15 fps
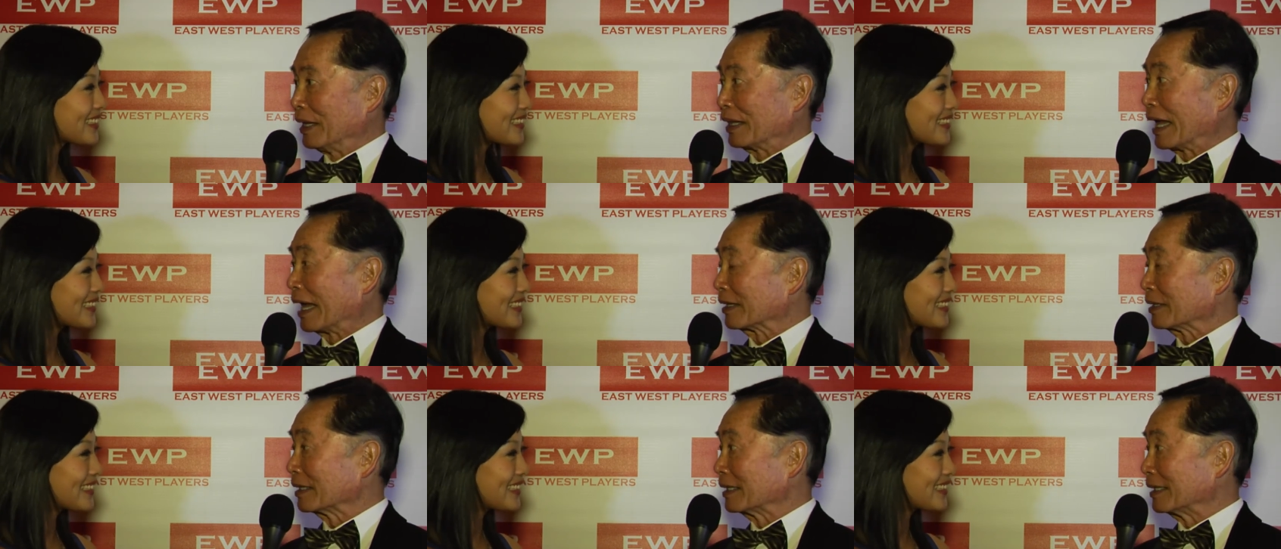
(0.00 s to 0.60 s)

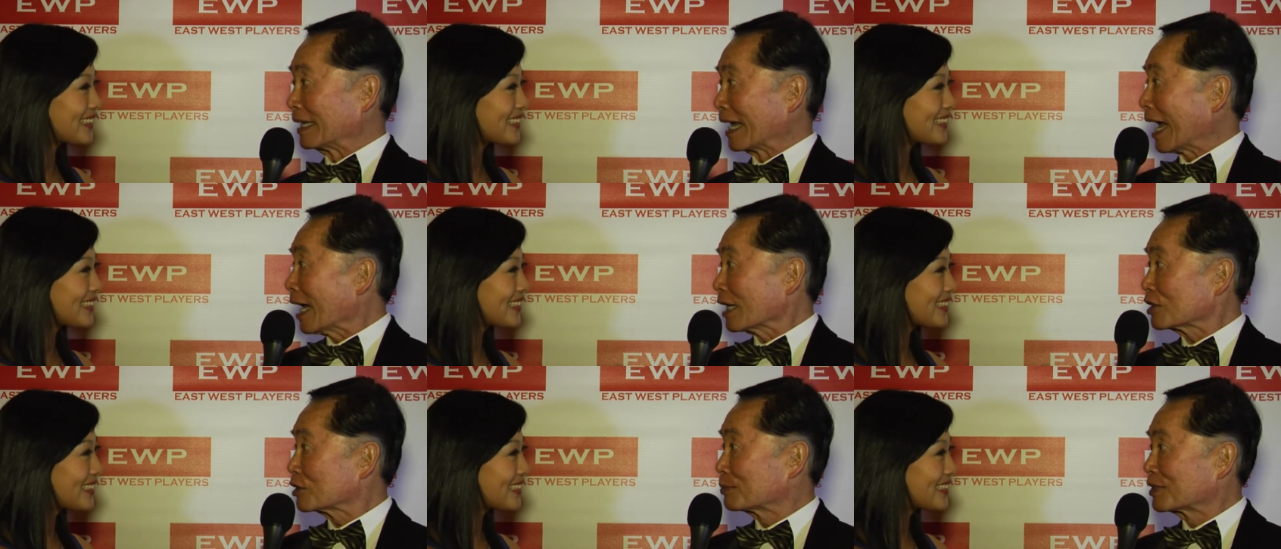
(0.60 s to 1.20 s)
Speaker 1: that
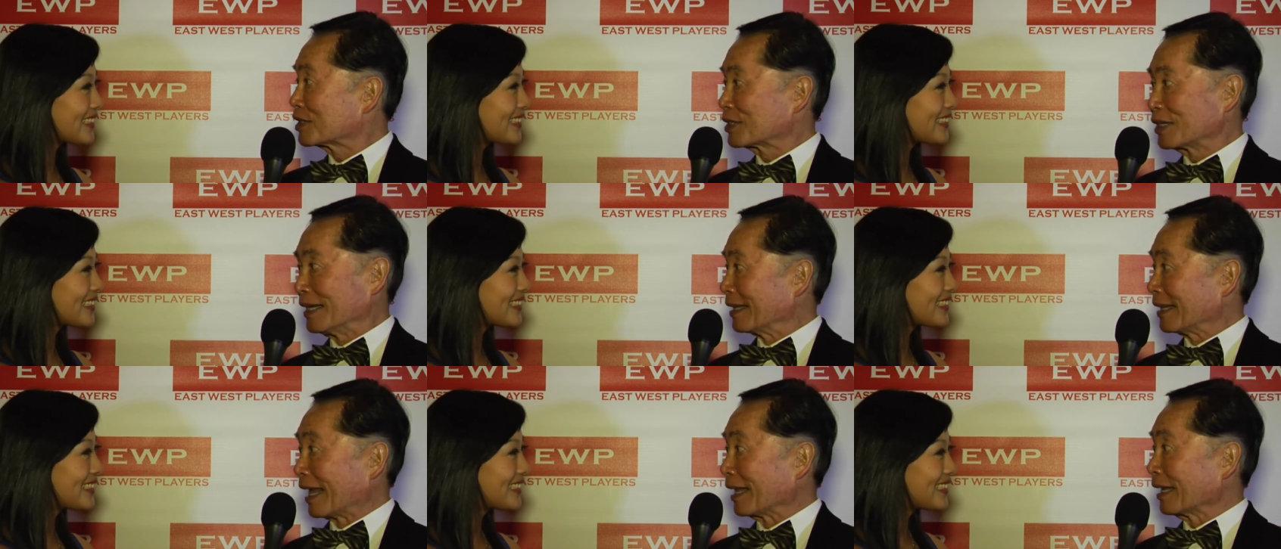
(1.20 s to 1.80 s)
gasps,
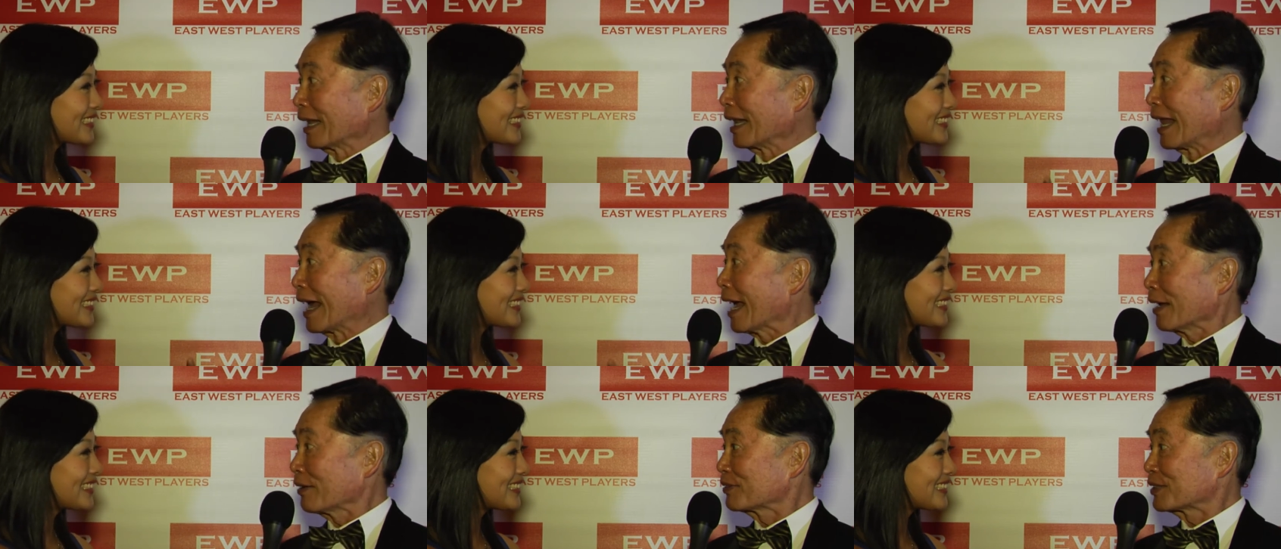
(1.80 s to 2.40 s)
that
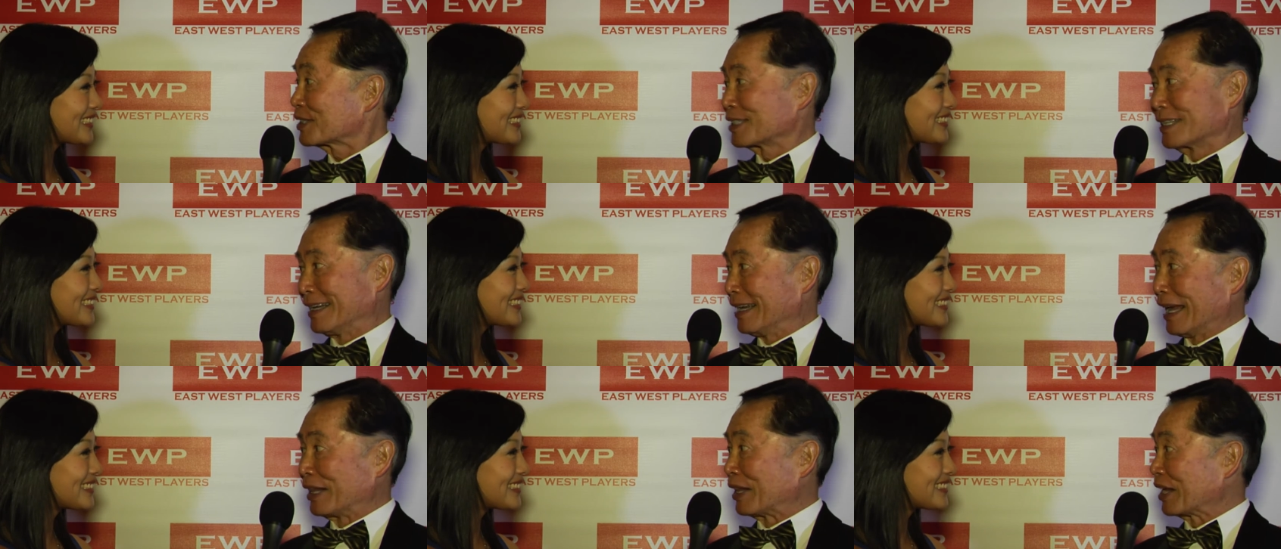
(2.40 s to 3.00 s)
laughs,
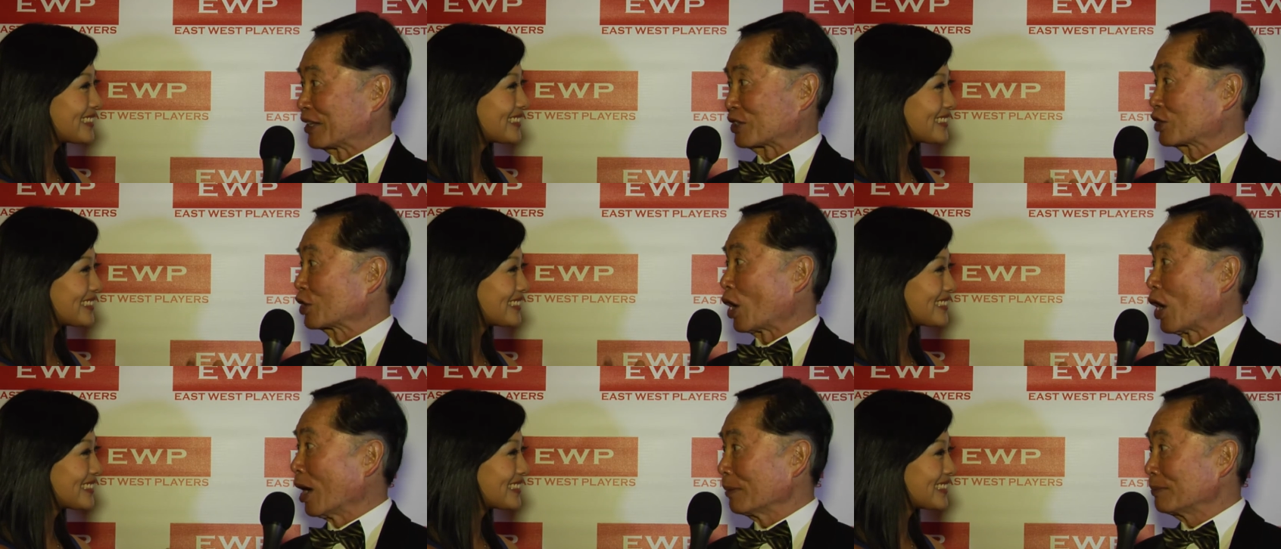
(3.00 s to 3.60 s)
and that
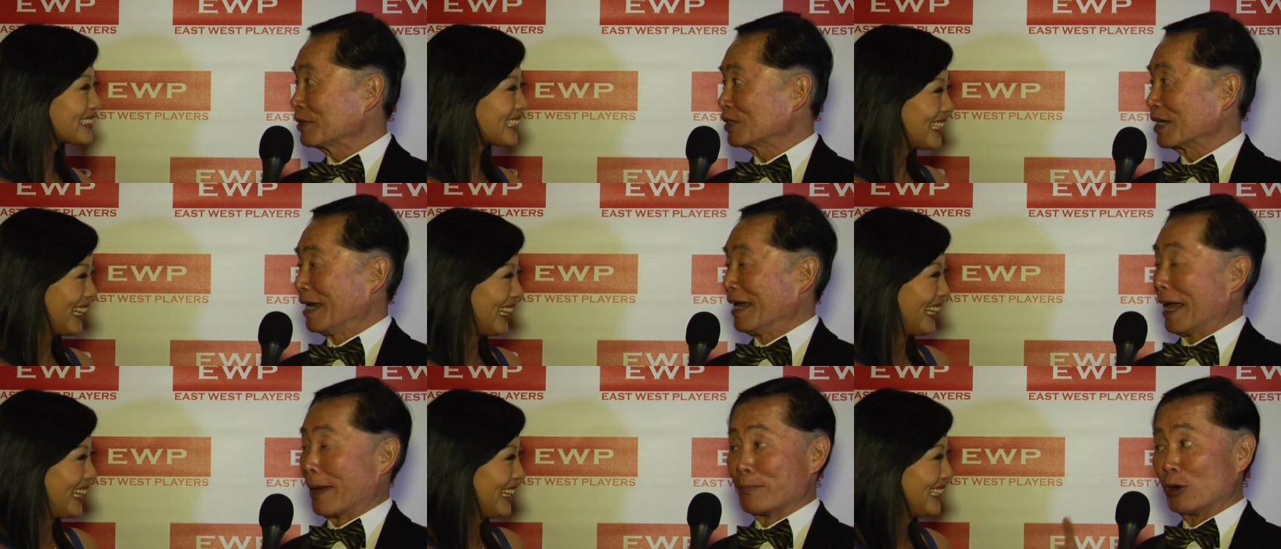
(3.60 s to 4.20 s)
sobs,
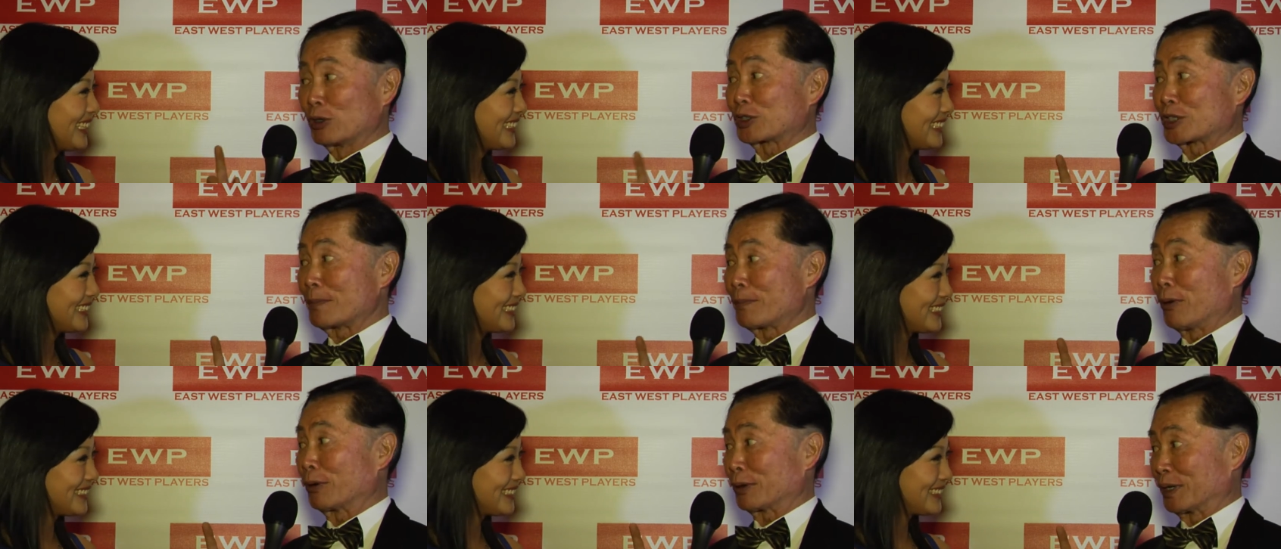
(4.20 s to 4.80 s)
and most
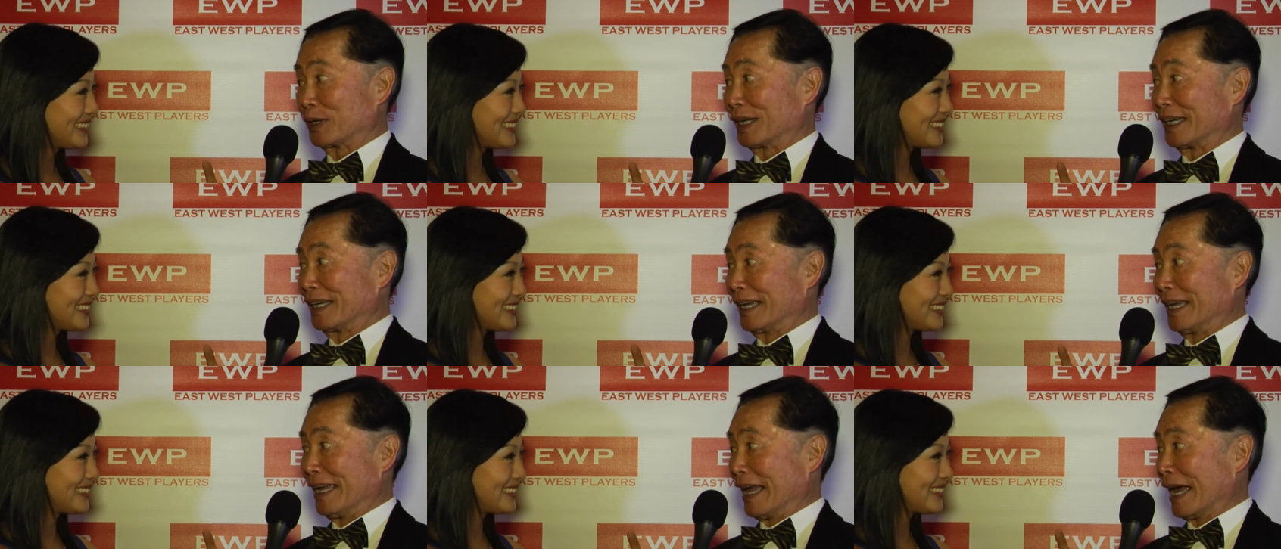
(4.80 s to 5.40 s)
importantly,
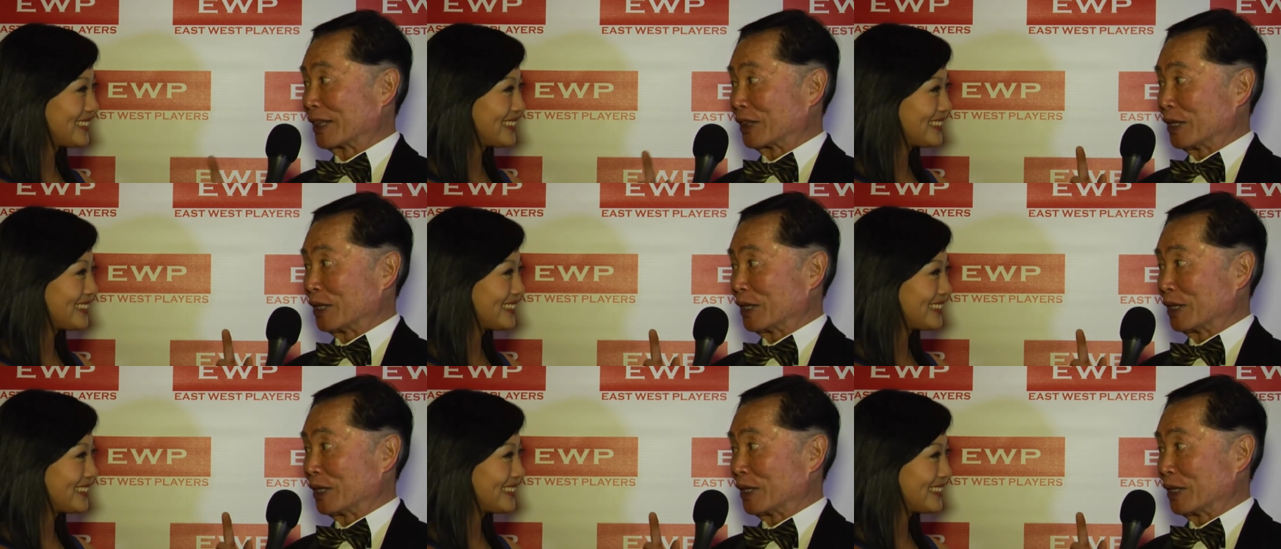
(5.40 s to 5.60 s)
at